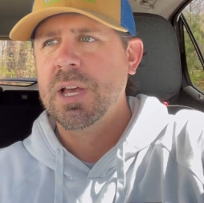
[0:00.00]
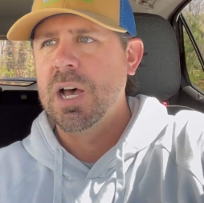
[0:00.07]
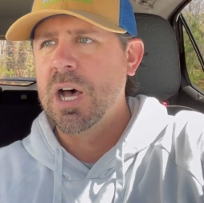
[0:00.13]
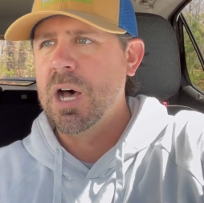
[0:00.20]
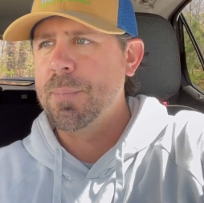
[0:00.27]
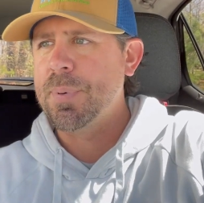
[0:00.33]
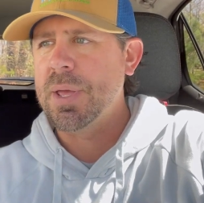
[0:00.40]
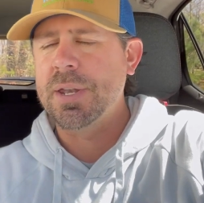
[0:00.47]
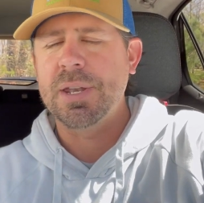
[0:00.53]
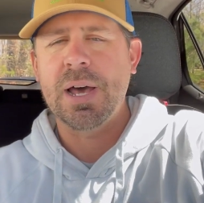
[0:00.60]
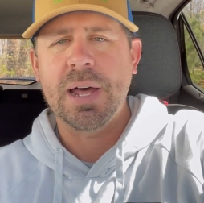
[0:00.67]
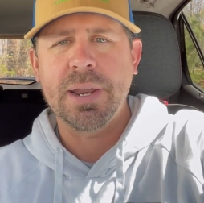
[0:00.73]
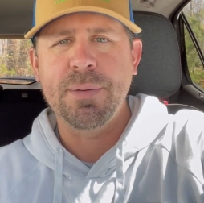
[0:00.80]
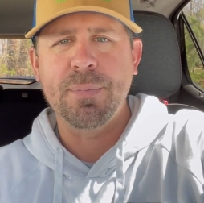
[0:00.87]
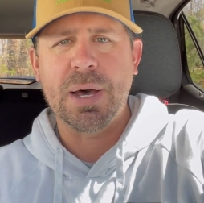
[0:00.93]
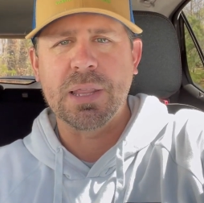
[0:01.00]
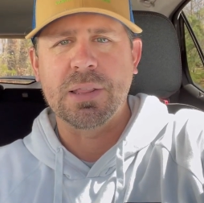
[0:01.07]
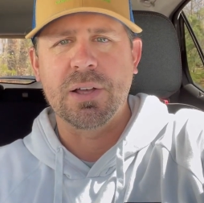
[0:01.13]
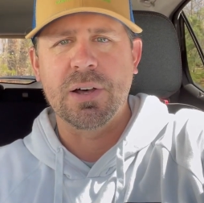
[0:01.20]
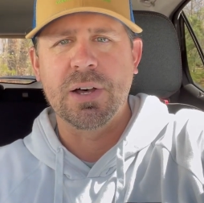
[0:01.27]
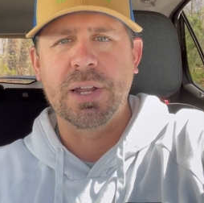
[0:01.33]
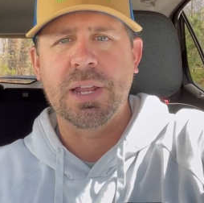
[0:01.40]
up and not in my
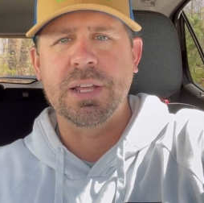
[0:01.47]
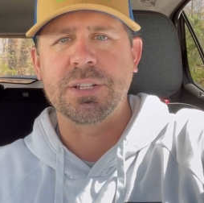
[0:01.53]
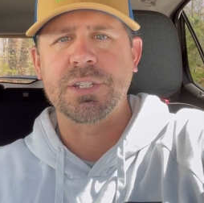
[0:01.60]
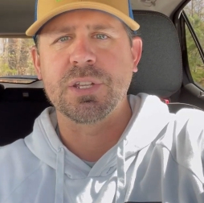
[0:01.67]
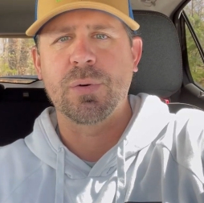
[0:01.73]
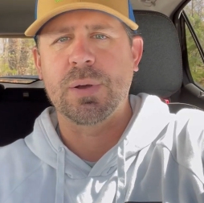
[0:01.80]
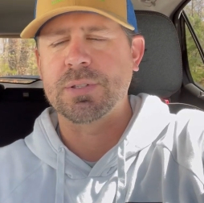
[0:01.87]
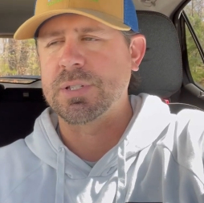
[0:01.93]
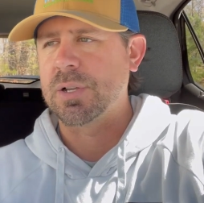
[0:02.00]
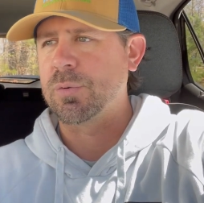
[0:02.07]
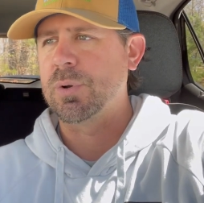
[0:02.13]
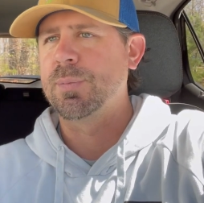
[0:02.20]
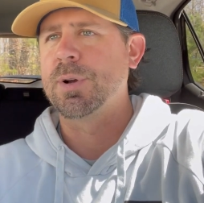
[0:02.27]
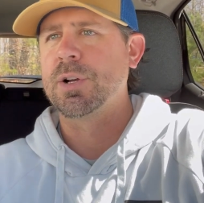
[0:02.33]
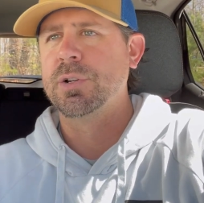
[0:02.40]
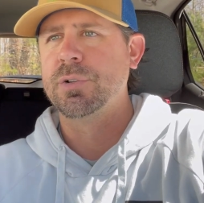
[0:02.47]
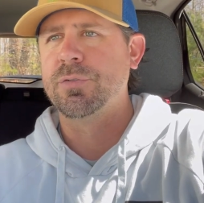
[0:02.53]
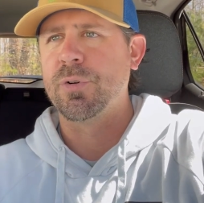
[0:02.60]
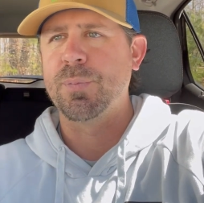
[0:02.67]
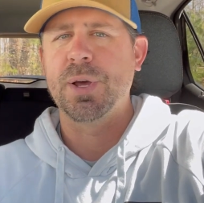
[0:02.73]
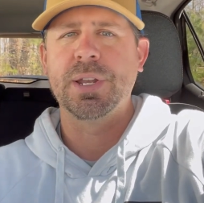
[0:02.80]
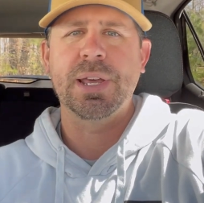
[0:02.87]
lawn. And so I was like, what am I going to do
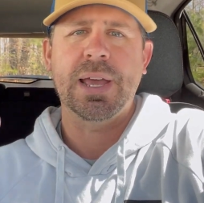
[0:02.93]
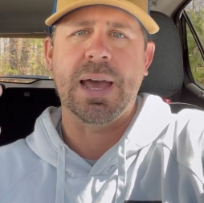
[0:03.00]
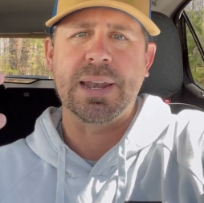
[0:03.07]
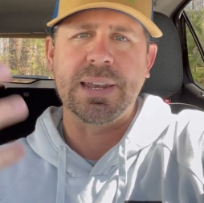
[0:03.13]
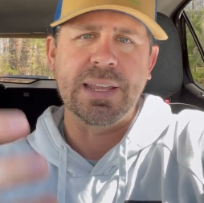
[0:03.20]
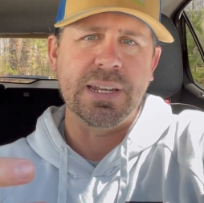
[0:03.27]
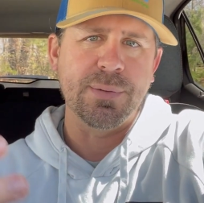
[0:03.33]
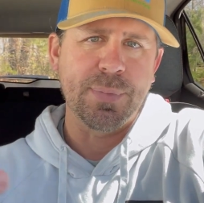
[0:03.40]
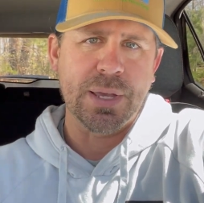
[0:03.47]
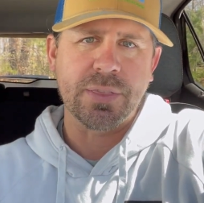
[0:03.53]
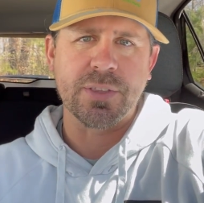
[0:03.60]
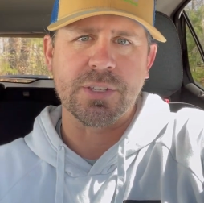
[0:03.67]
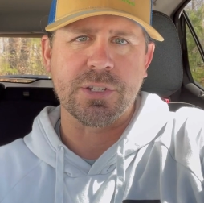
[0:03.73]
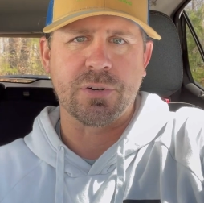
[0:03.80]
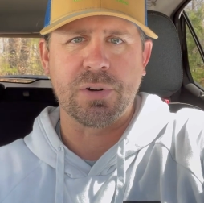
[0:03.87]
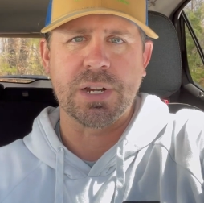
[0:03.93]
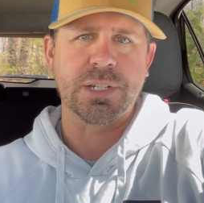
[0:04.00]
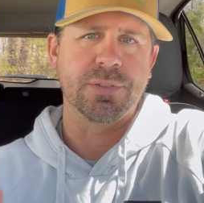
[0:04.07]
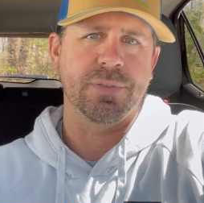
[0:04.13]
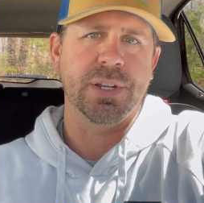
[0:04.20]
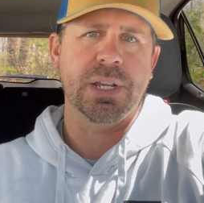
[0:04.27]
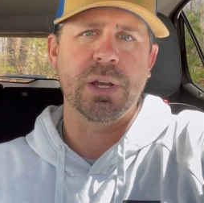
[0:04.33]
for Monday? I need to make this
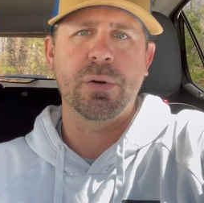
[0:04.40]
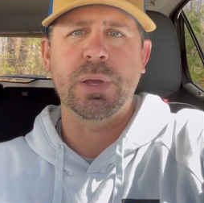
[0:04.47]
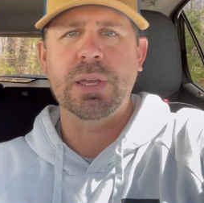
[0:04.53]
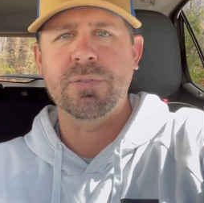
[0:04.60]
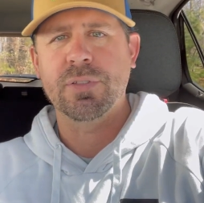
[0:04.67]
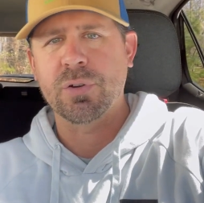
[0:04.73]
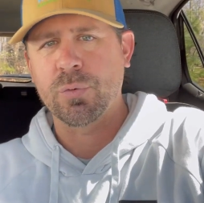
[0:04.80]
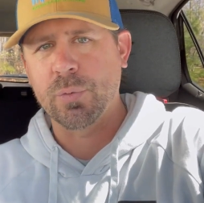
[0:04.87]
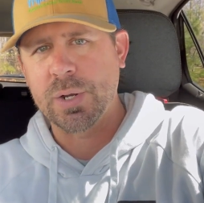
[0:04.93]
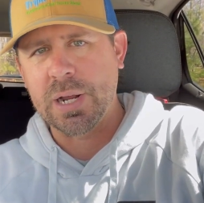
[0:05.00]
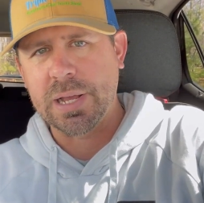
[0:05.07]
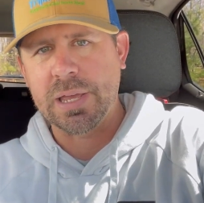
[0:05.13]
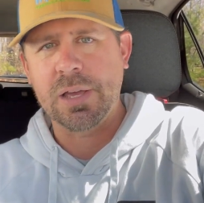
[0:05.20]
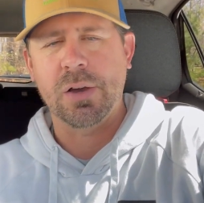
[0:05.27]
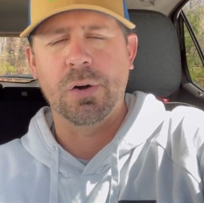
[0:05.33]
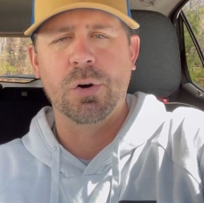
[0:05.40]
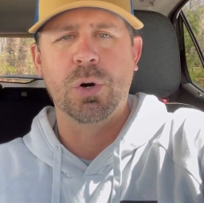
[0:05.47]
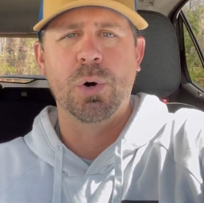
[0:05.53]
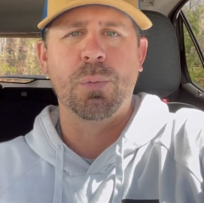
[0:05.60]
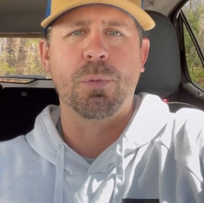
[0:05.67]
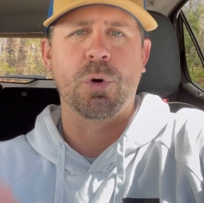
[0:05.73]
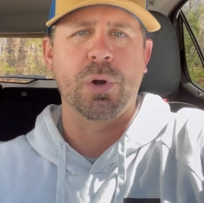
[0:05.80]
correction video either when I get
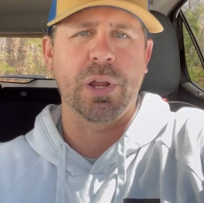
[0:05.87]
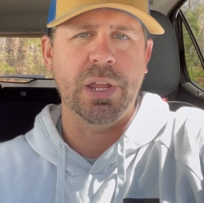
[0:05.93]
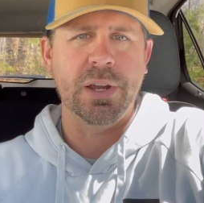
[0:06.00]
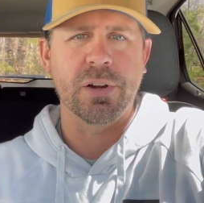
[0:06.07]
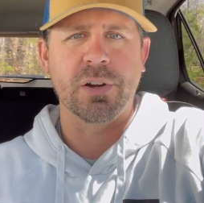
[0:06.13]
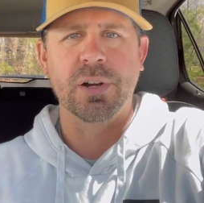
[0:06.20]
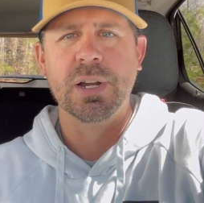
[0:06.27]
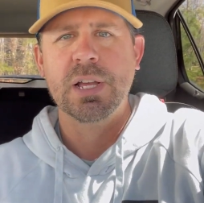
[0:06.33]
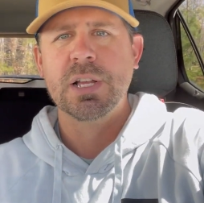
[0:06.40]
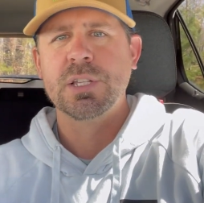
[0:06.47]
home or here.